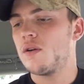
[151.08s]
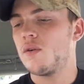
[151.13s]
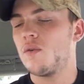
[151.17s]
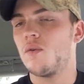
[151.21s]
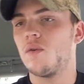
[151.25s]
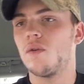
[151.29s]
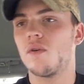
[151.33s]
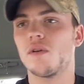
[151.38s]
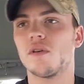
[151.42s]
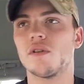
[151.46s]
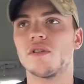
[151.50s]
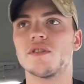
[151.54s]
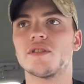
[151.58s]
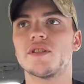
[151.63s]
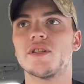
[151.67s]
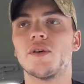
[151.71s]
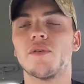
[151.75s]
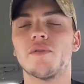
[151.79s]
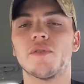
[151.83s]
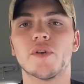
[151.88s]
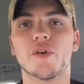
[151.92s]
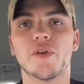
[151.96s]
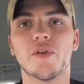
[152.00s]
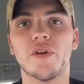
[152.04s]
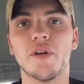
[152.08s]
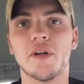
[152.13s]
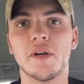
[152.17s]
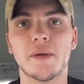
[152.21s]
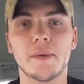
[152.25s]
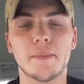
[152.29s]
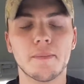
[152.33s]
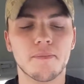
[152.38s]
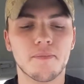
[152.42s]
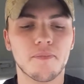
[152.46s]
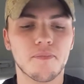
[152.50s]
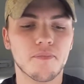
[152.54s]
or Silver
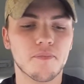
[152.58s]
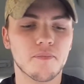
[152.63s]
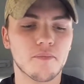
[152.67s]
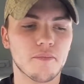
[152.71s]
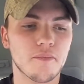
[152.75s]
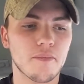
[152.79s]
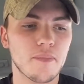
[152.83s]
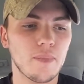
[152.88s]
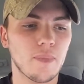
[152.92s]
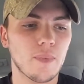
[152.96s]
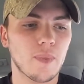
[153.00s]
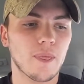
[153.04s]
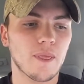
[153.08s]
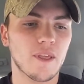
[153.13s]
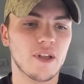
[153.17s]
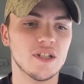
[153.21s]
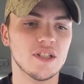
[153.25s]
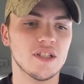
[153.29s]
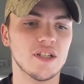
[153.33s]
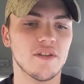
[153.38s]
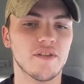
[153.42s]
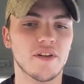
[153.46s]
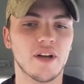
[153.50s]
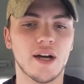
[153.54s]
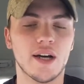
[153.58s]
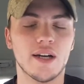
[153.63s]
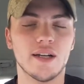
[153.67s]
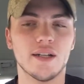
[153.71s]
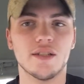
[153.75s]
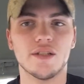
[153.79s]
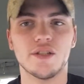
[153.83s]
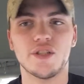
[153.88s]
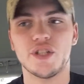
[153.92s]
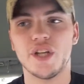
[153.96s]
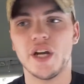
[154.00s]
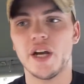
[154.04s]
Creek, because they've
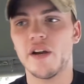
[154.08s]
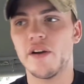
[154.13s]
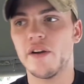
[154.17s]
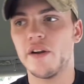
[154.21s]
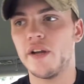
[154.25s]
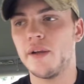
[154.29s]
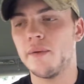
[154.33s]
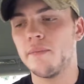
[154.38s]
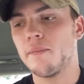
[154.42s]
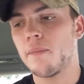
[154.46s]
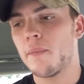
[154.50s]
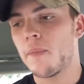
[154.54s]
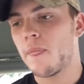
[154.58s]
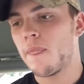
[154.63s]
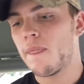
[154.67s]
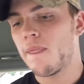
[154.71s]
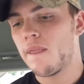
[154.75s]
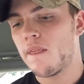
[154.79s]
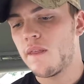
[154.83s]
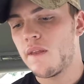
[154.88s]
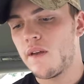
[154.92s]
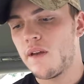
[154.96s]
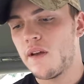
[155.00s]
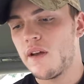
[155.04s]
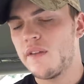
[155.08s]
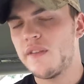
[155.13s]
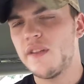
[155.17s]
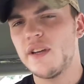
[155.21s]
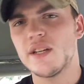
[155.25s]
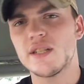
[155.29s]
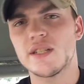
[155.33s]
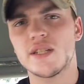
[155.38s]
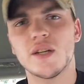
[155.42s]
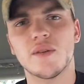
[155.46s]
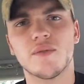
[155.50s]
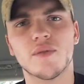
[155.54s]
got cherry. I
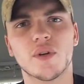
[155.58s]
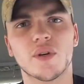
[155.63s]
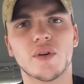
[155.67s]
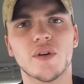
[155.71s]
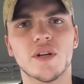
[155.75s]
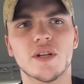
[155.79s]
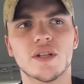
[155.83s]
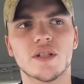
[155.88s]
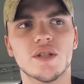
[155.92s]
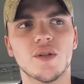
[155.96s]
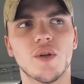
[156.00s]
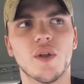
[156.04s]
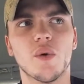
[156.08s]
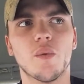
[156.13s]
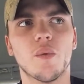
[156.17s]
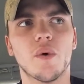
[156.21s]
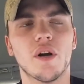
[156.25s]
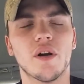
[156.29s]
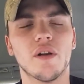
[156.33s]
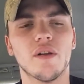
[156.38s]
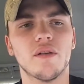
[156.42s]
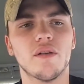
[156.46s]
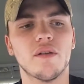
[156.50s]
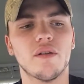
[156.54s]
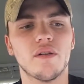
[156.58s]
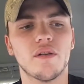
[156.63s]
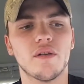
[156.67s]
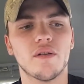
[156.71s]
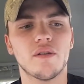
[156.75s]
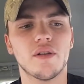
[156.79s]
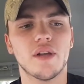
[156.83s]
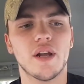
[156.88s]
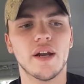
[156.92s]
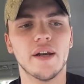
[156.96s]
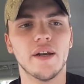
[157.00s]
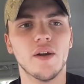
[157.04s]
think Silver Creek's the only one
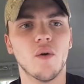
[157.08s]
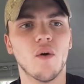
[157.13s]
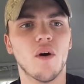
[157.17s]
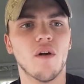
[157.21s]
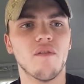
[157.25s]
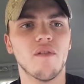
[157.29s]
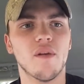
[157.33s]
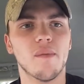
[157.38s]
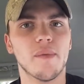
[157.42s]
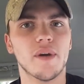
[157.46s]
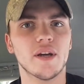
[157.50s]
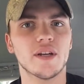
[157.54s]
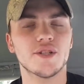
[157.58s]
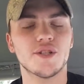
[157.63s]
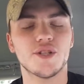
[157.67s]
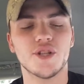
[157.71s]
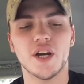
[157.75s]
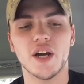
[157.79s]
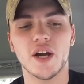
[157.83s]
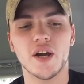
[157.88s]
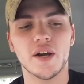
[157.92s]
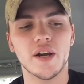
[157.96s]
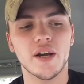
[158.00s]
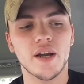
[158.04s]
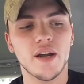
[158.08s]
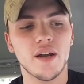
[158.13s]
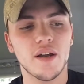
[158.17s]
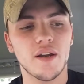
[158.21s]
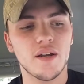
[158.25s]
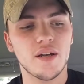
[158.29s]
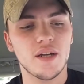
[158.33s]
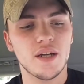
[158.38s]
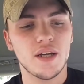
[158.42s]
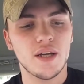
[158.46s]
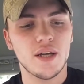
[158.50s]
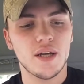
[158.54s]
that I know of that makes cherry.
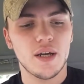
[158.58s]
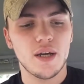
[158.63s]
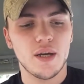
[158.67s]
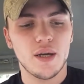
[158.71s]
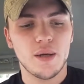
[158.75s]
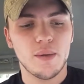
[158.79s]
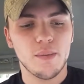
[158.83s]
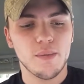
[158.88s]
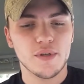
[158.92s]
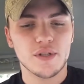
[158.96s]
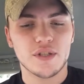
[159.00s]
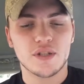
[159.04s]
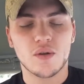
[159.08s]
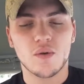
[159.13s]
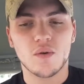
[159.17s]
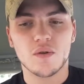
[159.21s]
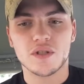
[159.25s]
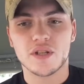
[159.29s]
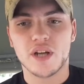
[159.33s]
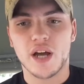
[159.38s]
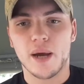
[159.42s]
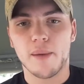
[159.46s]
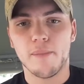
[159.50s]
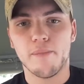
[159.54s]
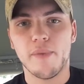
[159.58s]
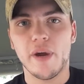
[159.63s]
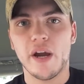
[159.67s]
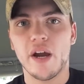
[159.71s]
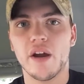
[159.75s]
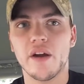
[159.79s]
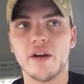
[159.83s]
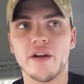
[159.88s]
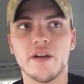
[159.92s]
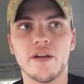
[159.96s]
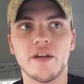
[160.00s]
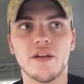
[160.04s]
But Skoal's got
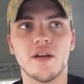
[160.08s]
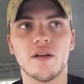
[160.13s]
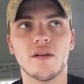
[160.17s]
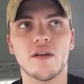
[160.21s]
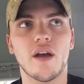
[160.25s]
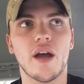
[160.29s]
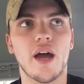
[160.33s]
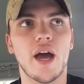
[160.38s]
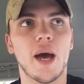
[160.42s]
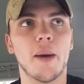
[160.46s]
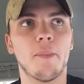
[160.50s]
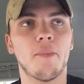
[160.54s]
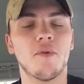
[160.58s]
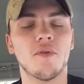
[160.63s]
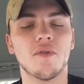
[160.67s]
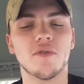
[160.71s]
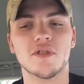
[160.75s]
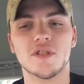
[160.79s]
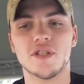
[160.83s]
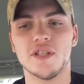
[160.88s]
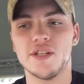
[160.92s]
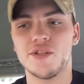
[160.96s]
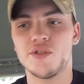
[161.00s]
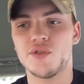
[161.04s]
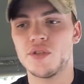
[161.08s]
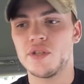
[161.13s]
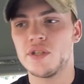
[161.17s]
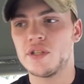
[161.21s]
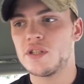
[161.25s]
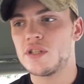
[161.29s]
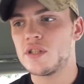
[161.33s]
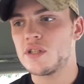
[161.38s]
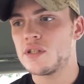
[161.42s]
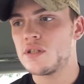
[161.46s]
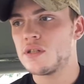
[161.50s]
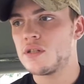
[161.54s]
berry, apple,
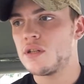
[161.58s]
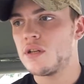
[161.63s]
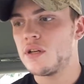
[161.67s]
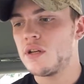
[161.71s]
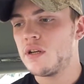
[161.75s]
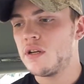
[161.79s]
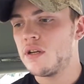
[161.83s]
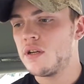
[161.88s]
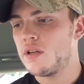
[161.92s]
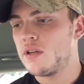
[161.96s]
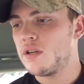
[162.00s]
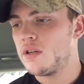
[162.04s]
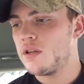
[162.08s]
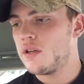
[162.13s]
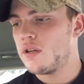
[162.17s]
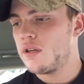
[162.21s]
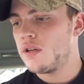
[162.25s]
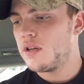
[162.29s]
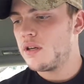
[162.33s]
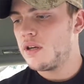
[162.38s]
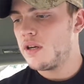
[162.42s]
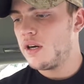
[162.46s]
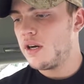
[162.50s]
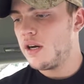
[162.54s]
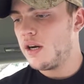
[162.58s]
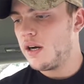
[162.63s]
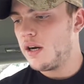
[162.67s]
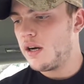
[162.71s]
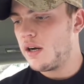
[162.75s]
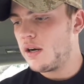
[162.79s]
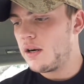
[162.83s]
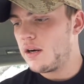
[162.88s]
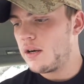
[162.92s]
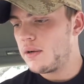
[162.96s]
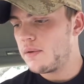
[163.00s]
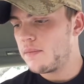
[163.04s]
citrus,
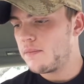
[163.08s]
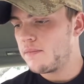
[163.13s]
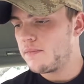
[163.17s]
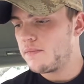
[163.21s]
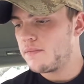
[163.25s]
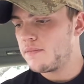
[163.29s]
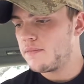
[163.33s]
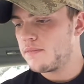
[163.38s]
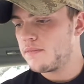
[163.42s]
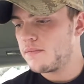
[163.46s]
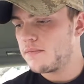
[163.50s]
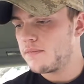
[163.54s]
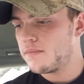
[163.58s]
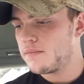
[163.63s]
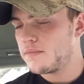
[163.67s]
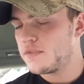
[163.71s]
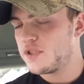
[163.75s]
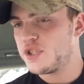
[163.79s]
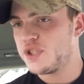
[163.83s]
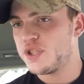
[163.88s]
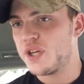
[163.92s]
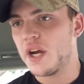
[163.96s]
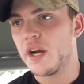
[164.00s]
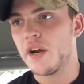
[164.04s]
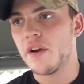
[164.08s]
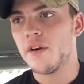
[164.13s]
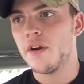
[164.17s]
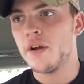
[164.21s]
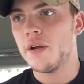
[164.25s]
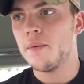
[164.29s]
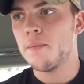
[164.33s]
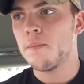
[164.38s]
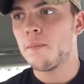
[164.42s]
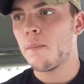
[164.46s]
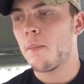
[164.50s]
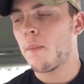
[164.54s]

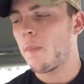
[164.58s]
cherry.